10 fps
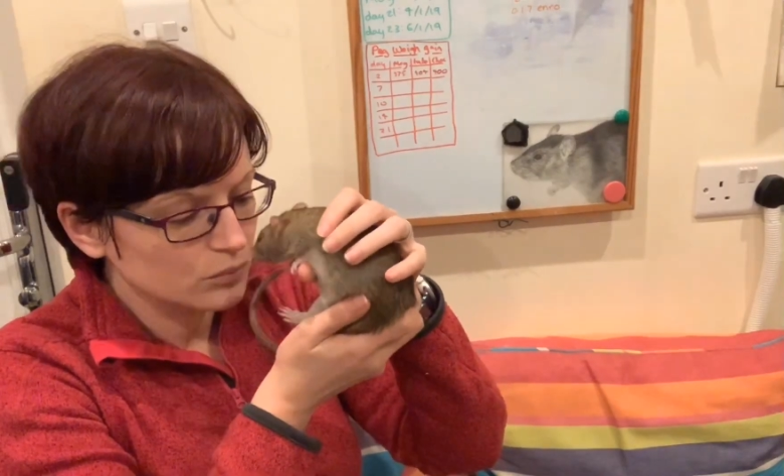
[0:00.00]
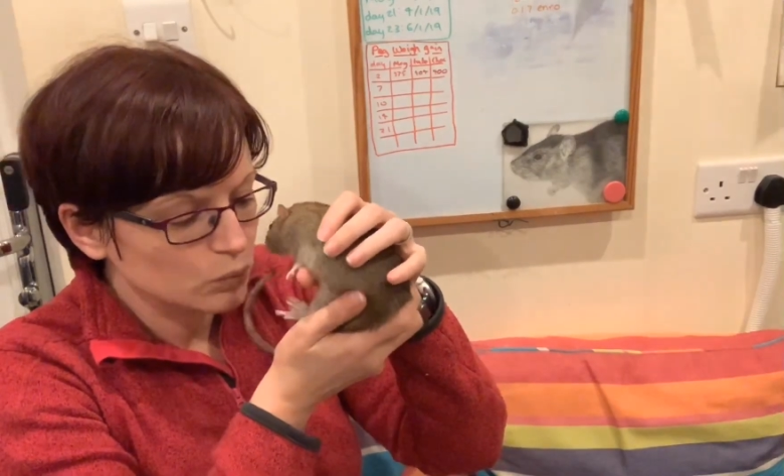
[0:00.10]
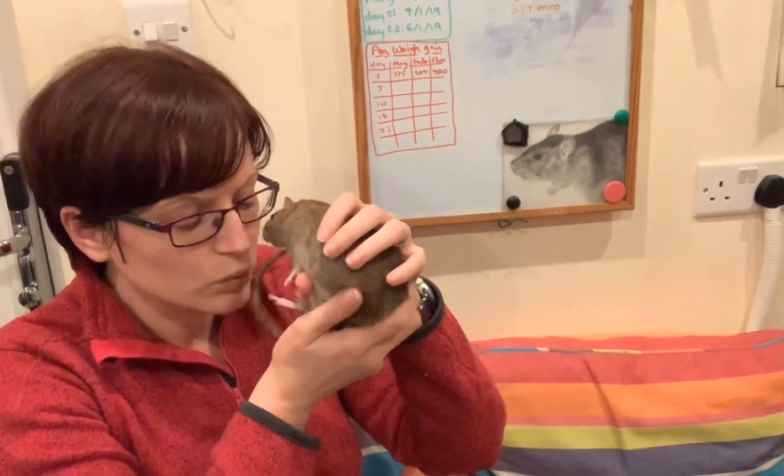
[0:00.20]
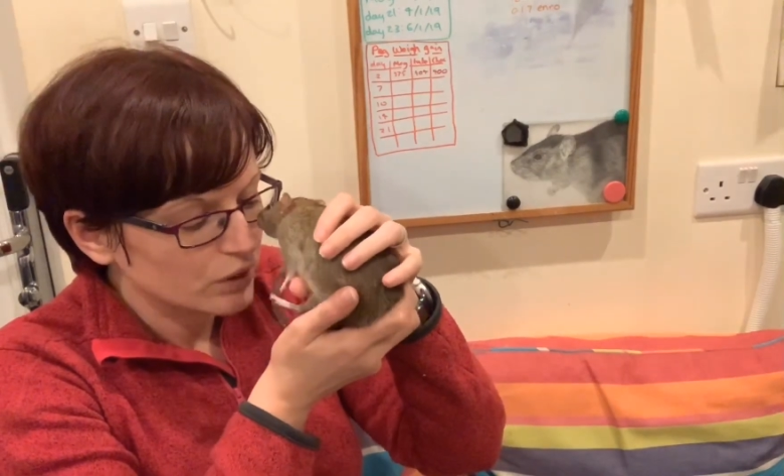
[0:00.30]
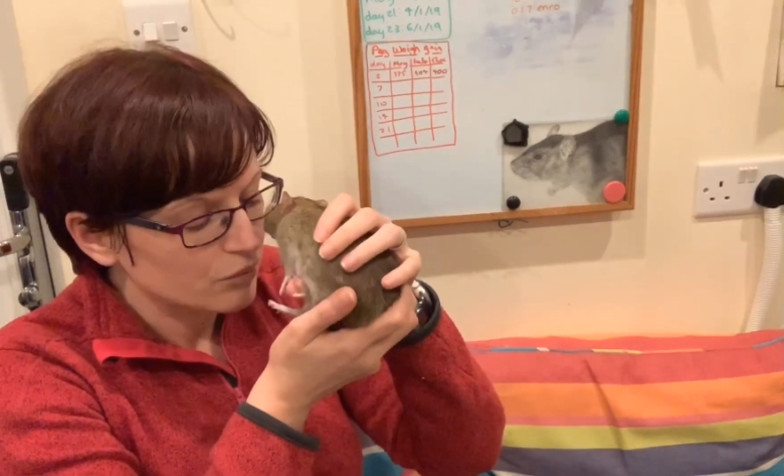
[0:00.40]
Oh
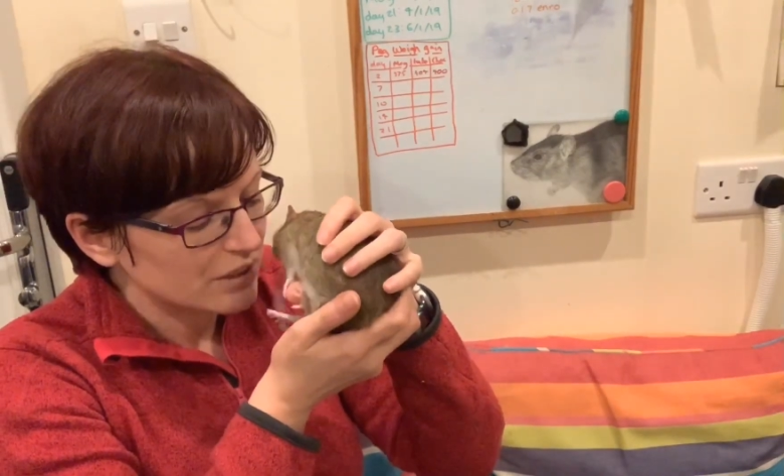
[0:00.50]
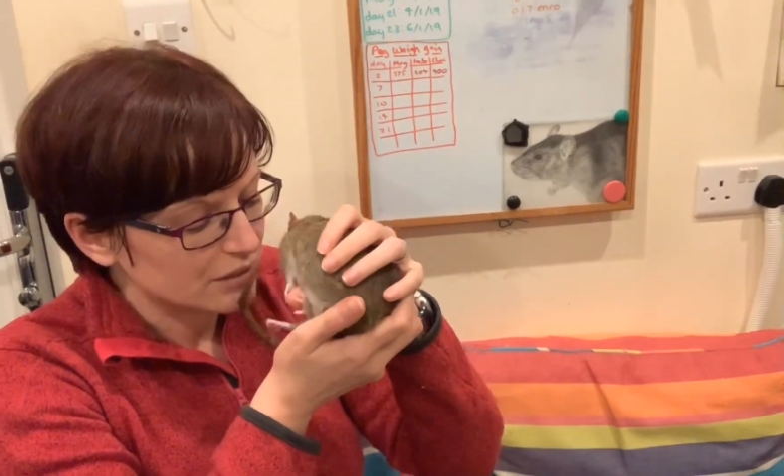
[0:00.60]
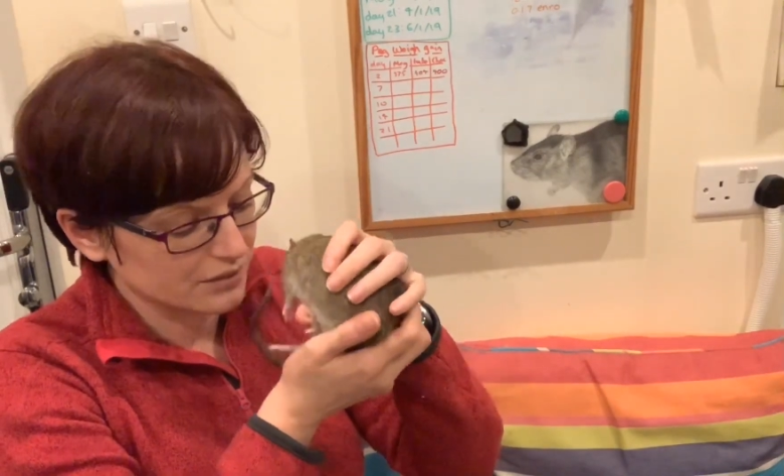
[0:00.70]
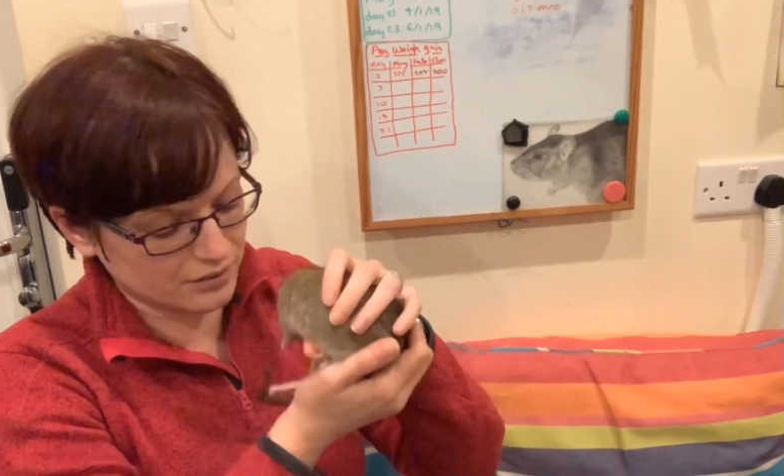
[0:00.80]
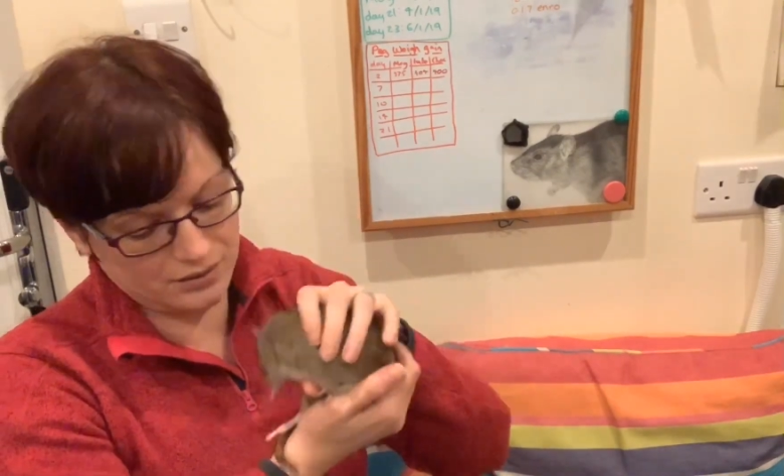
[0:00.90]
dear
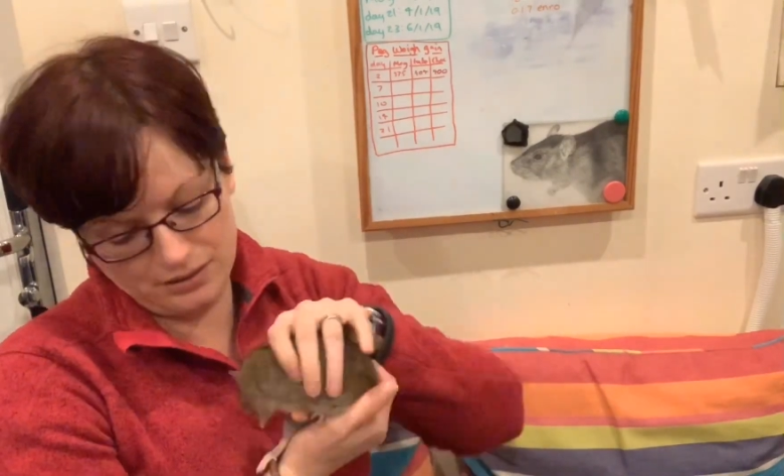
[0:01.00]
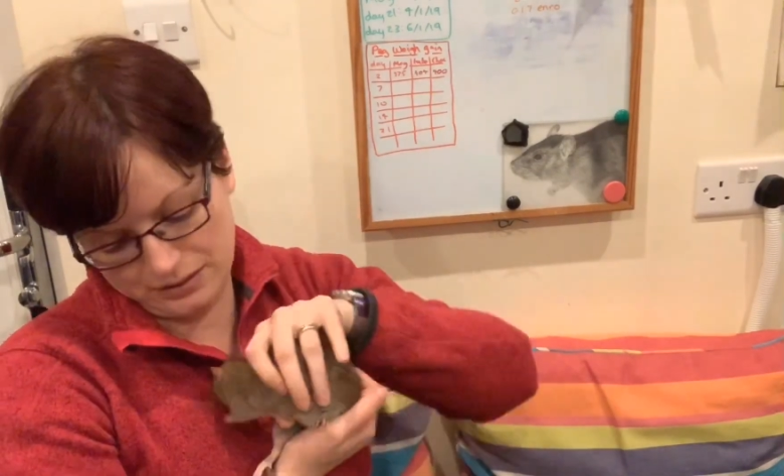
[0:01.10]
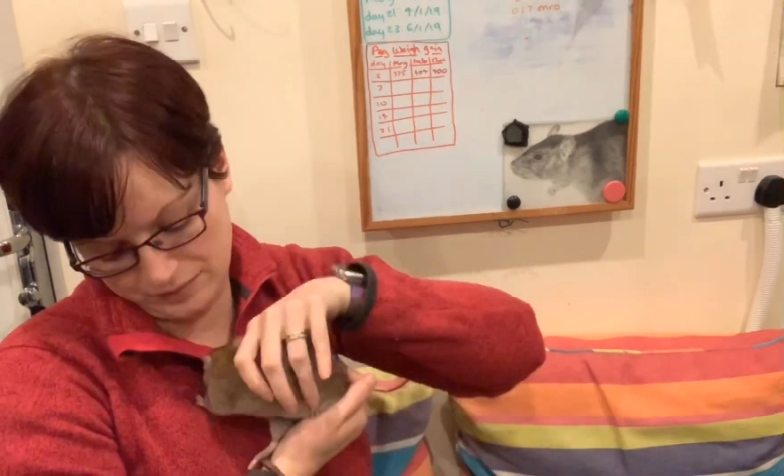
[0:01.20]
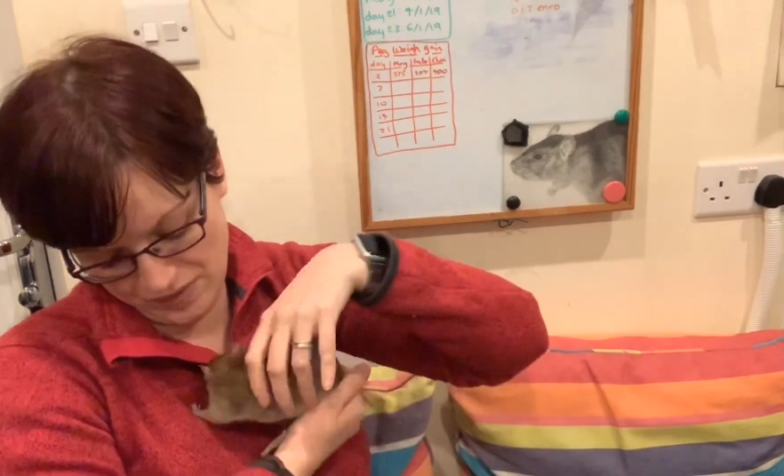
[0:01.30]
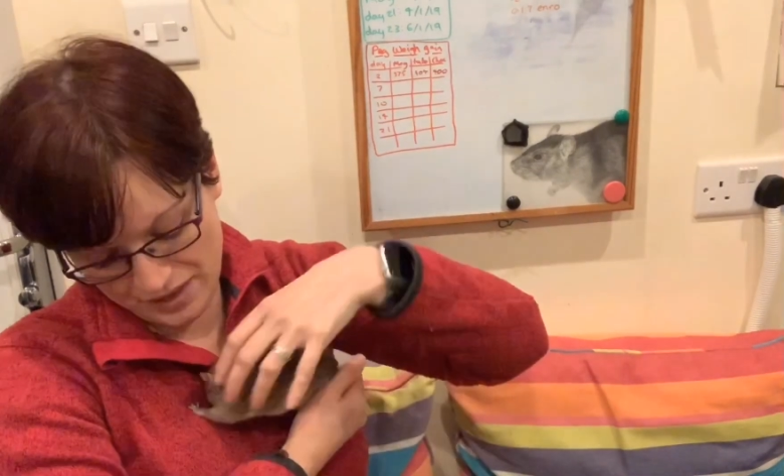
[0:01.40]
miss.
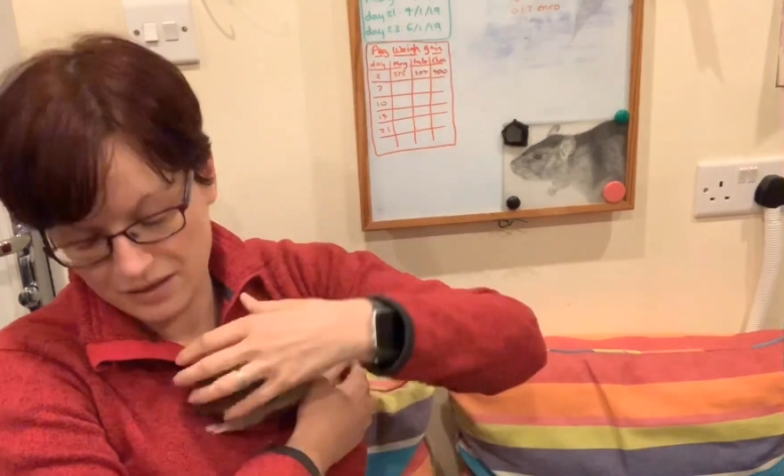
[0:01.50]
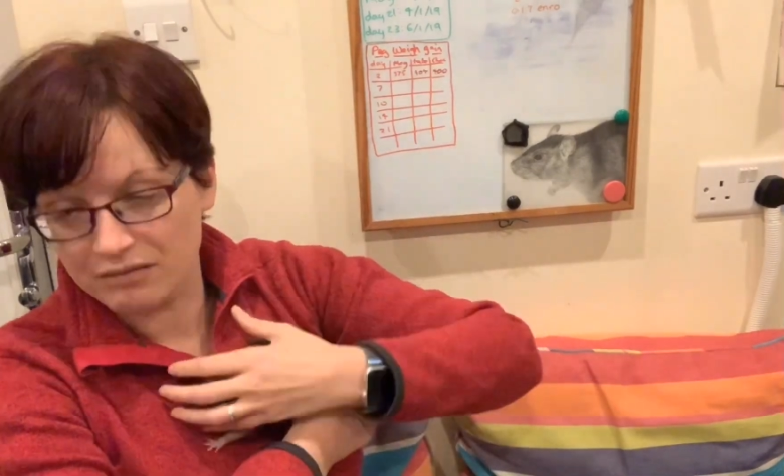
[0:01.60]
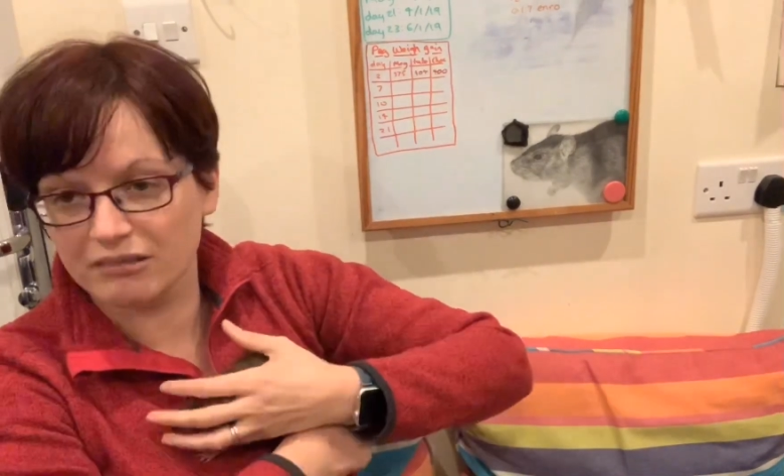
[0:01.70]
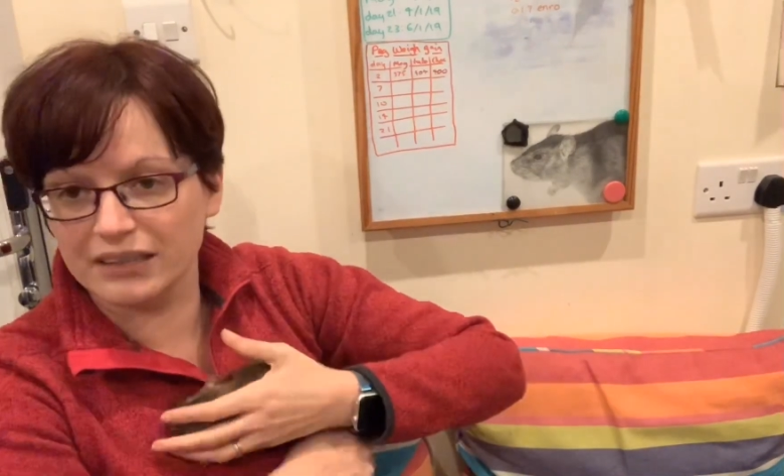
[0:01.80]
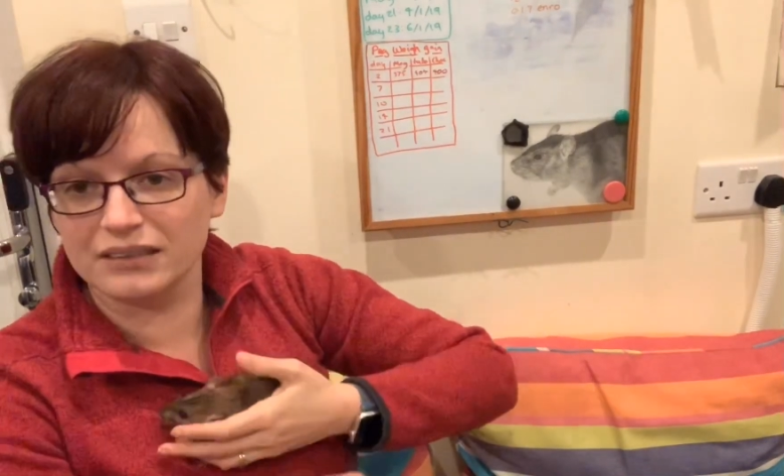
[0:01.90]

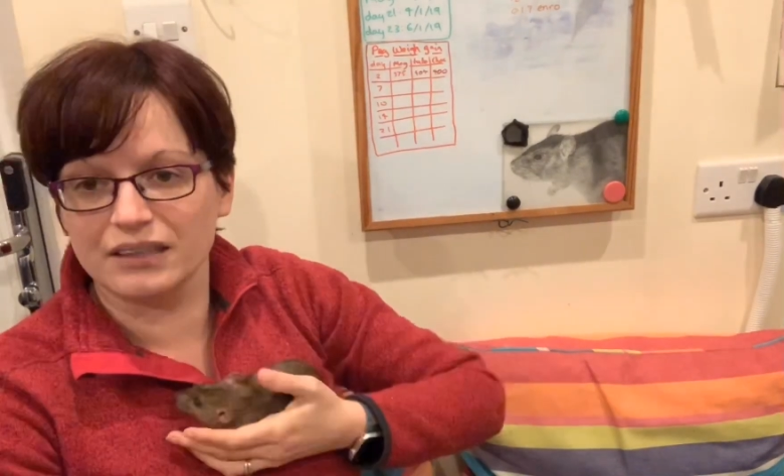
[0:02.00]
Right,